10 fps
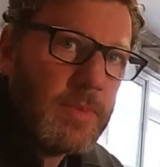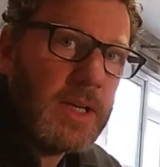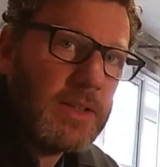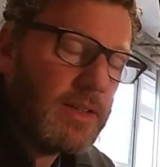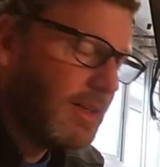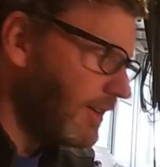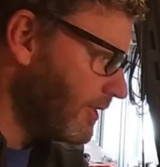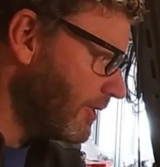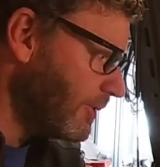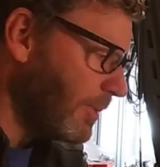I mean, a lot of
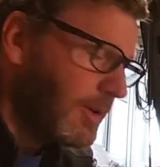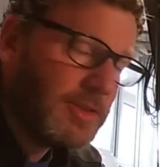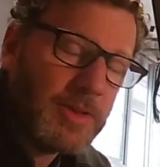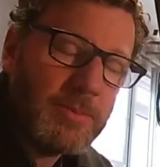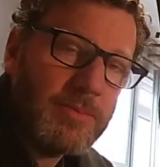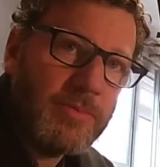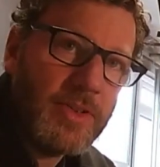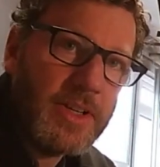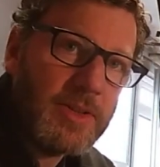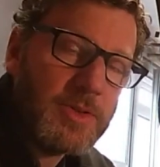the other bolt-up
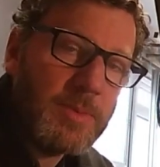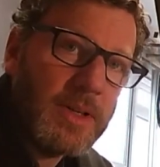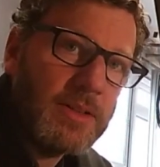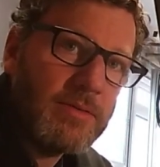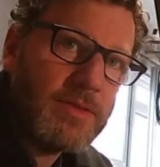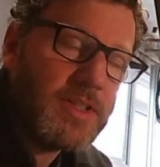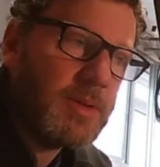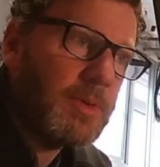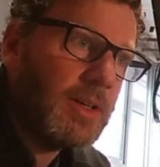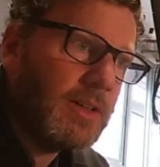fittings will be
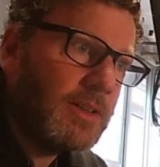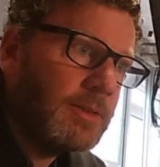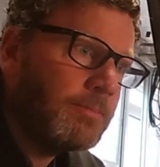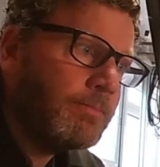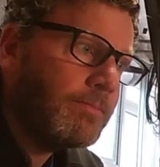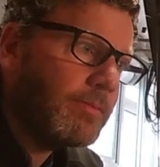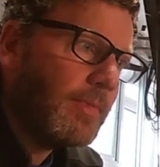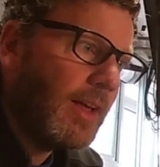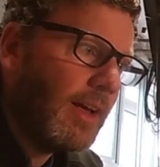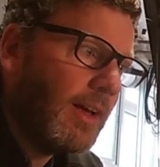similar.
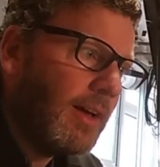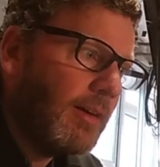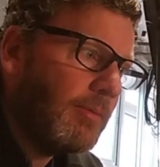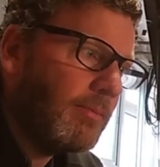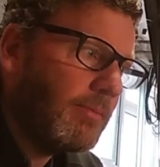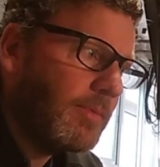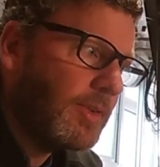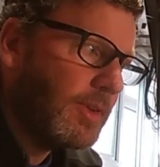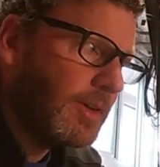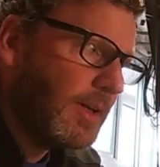
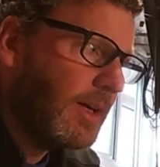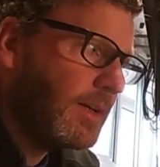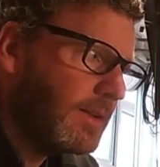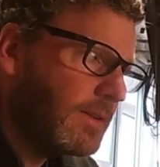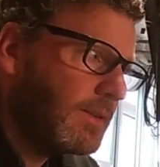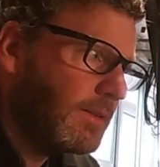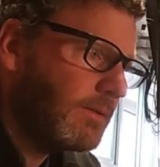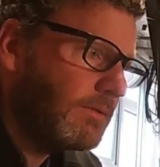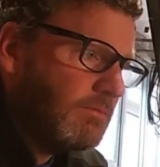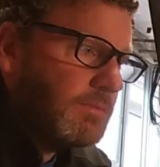So yeah, so
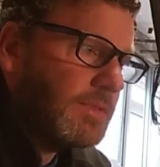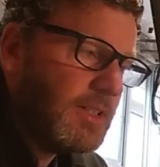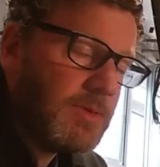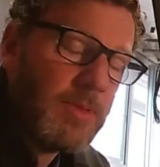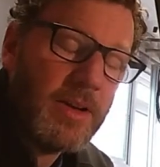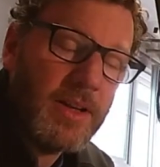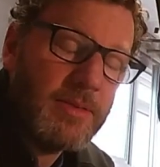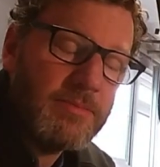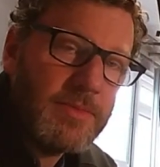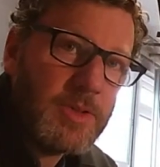that's
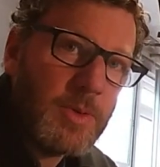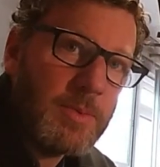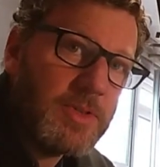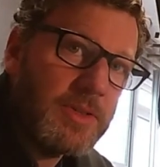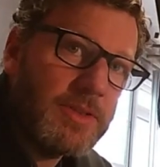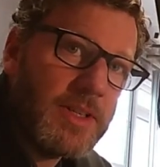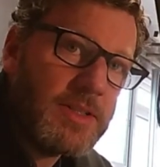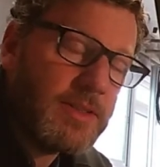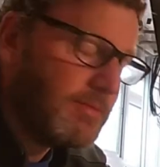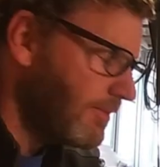fine. That's what I'm doing
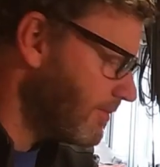this.